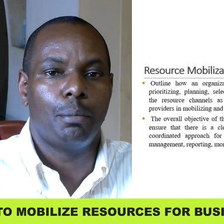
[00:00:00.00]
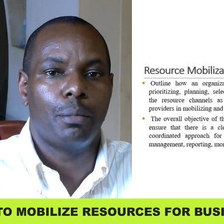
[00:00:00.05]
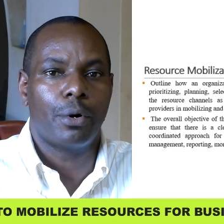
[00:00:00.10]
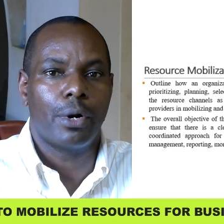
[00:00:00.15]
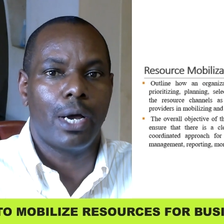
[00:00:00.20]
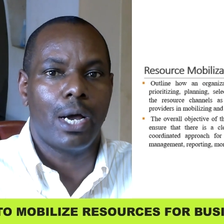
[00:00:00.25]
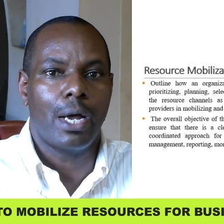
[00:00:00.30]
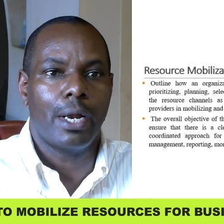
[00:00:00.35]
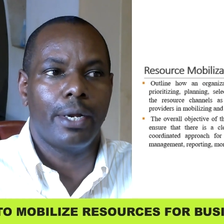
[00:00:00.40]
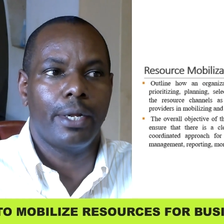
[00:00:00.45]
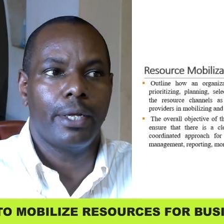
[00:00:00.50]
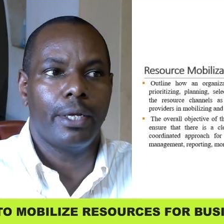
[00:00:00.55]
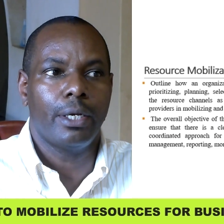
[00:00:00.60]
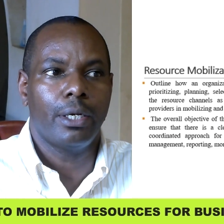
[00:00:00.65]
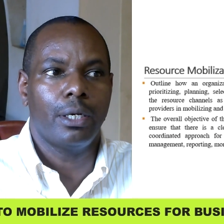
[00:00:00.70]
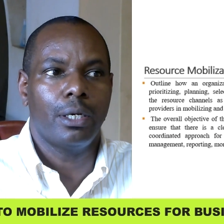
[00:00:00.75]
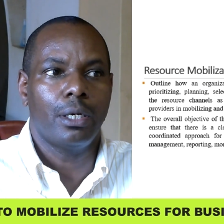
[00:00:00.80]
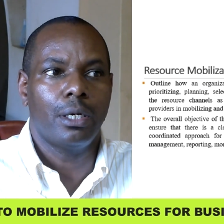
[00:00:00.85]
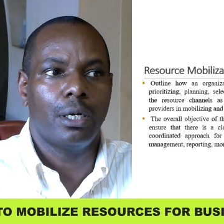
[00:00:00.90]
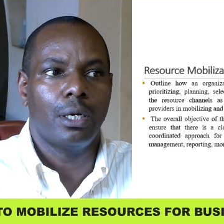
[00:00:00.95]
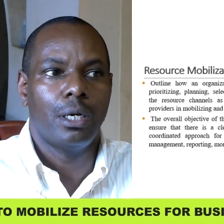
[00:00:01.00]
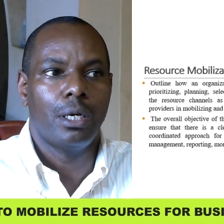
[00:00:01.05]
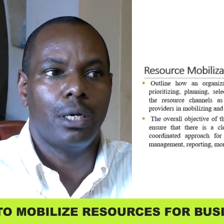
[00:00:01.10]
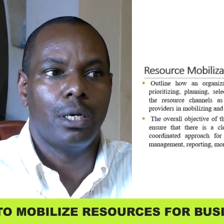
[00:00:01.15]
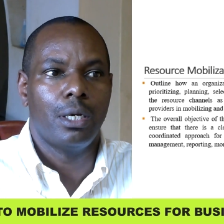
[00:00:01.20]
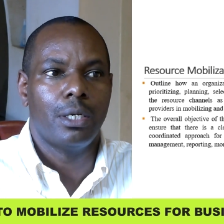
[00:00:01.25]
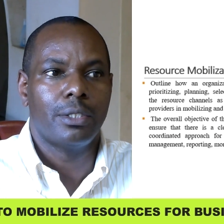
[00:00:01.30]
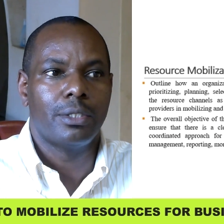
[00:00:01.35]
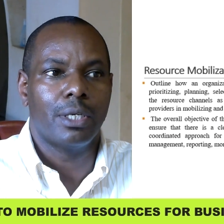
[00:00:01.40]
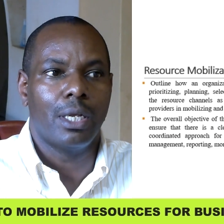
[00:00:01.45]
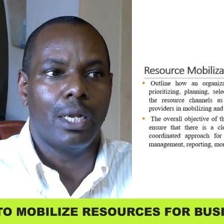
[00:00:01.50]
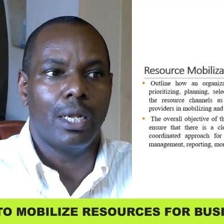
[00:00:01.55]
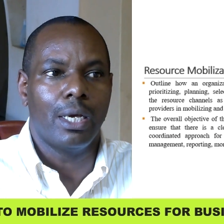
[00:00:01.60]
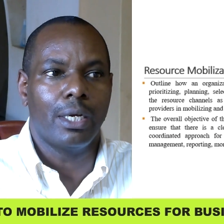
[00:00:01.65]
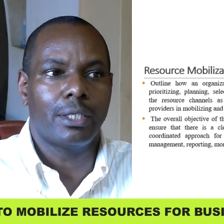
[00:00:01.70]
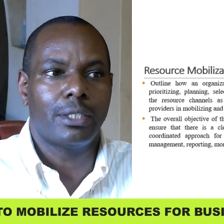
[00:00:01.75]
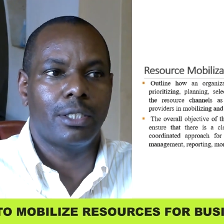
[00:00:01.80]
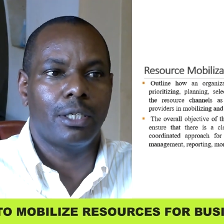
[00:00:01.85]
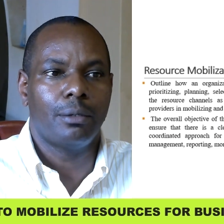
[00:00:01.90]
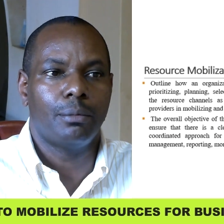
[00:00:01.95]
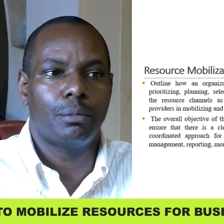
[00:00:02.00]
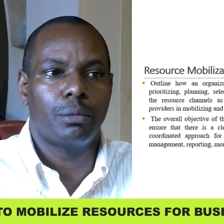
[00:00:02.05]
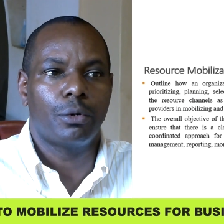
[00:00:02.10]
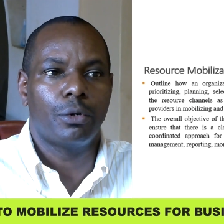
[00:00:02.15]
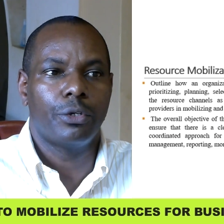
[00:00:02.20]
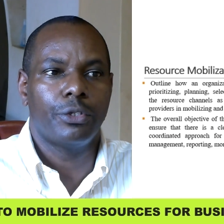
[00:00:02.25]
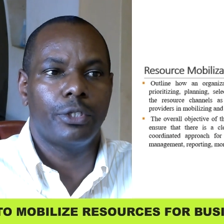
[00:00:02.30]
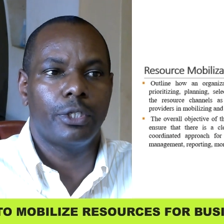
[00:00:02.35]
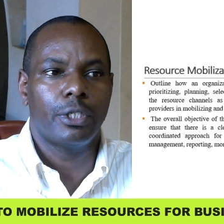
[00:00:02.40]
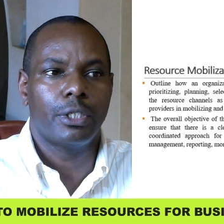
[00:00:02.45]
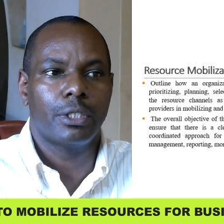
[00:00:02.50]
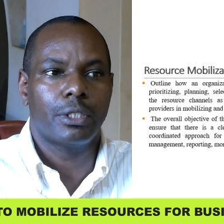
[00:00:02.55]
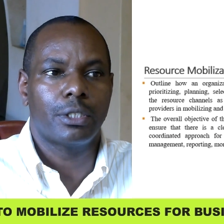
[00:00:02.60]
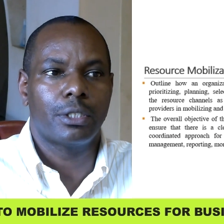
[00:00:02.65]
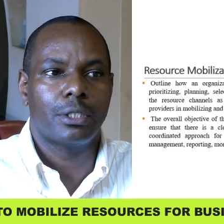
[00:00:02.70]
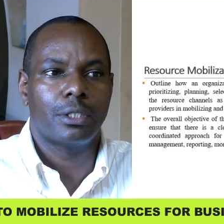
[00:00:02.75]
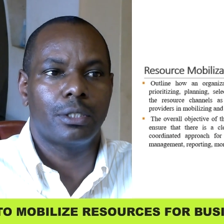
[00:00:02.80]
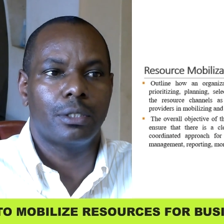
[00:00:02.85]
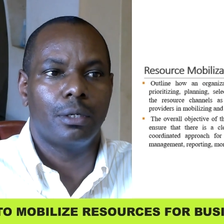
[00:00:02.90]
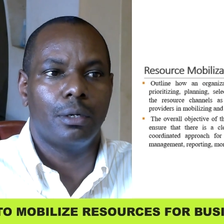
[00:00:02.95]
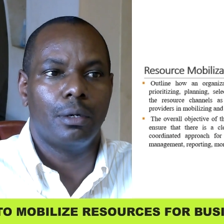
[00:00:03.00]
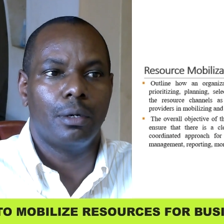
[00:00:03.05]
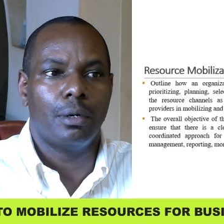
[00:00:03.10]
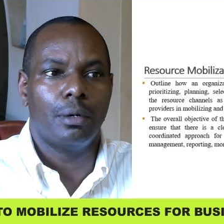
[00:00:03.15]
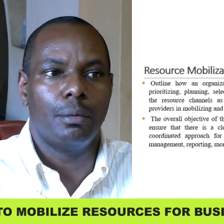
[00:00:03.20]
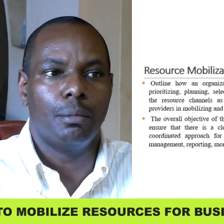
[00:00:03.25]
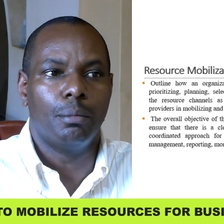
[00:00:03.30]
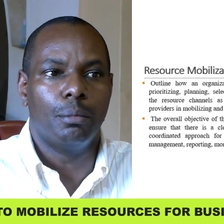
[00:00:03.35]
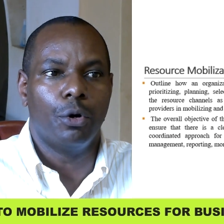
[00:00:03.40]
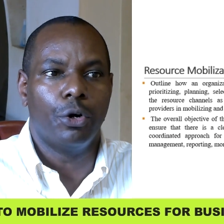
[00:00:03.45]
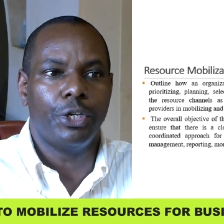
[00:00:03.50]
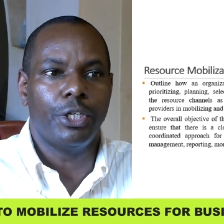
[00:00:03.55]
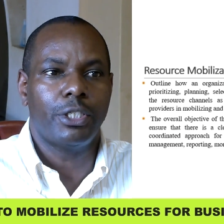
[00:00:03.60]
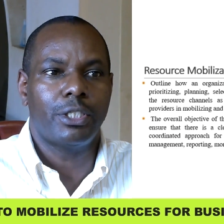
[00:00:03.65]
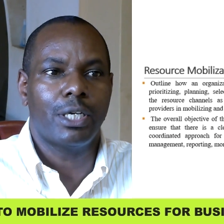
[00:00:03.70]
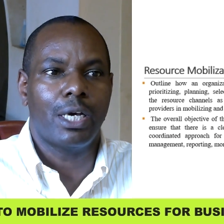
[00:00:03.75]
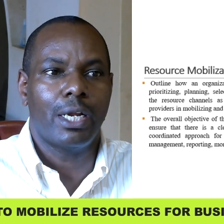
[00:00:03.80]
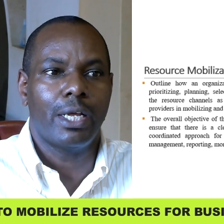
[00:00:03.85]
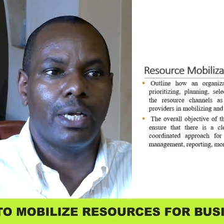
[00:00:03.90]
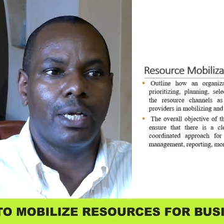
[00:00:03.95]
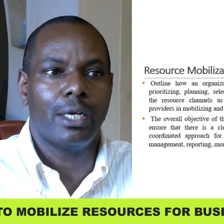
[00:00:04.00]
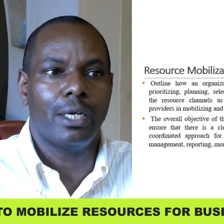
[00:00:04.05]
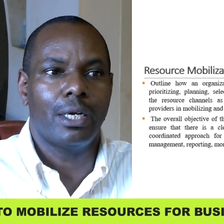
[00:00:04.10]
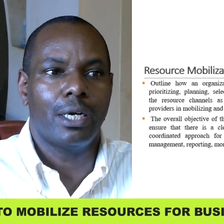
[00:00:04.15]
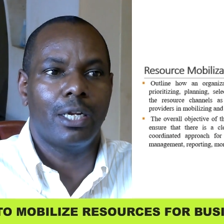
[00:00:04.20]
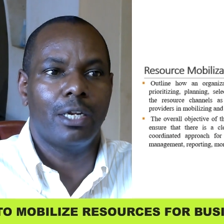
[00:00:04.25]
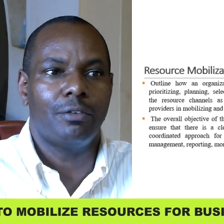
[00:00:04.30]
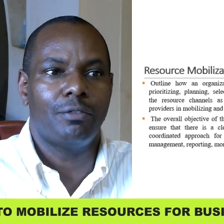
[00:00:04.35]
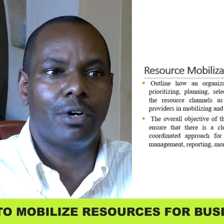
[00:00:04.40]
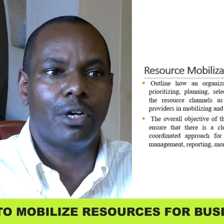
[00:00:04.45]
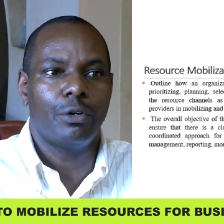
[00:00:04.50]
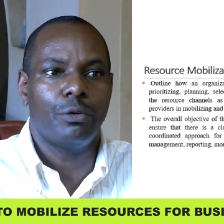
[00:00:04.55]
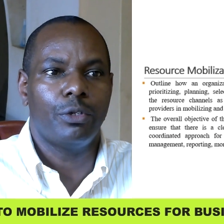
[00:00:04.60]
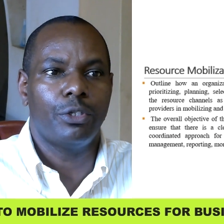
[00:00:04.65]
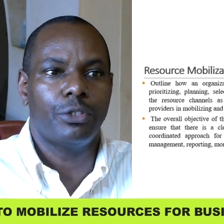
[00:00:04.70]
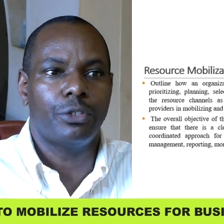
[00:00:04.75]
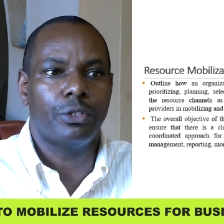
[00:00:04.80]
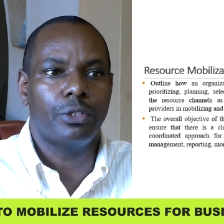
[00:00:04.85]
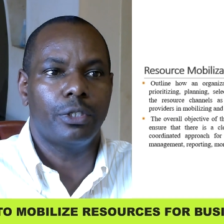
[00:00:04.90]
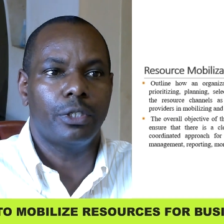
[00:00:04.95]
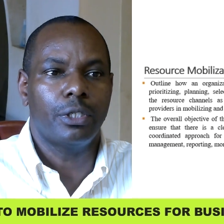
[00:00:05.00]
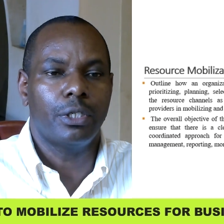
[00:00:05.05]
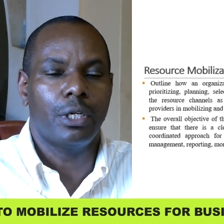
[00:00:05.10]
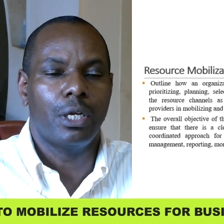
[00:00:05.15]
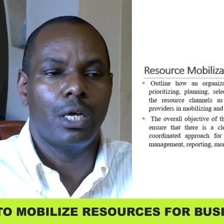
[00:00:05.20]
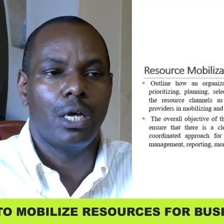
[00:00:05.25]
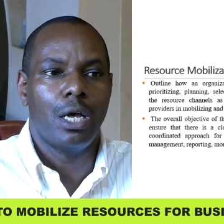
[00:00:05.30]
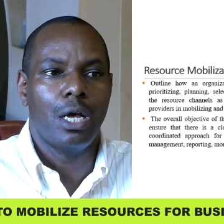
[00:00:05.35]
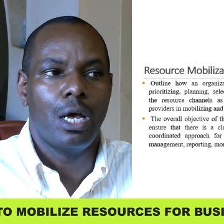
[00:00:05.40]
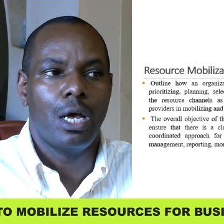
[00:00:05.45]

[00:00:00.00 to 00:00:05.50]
planning, selecting projects, monitoring and evaluation,